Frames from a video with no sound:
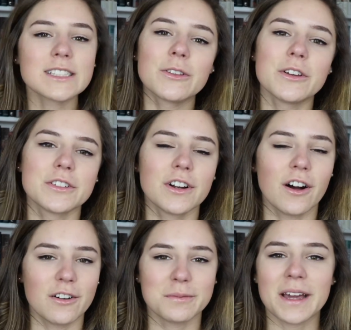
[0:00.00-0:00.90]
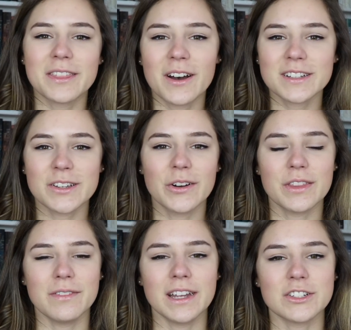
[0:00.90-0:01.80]
So those are all of my thoughts on
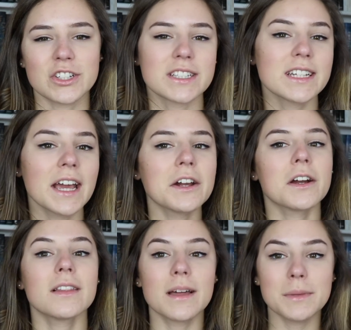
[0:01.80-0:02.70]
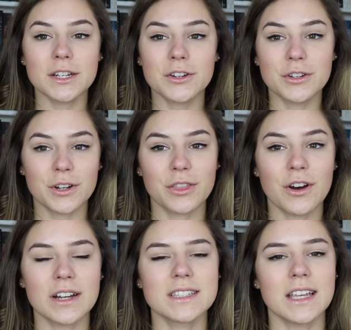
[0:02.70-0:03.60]
The Vanishing Stair. Let me know your
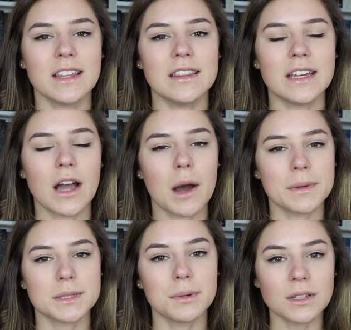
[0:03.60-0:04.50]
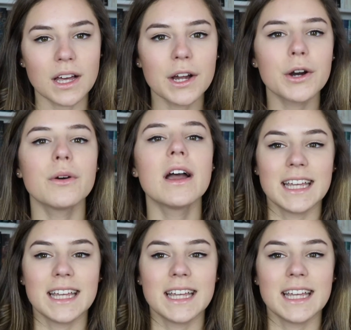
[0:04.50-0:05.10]
thoughts in the comments below.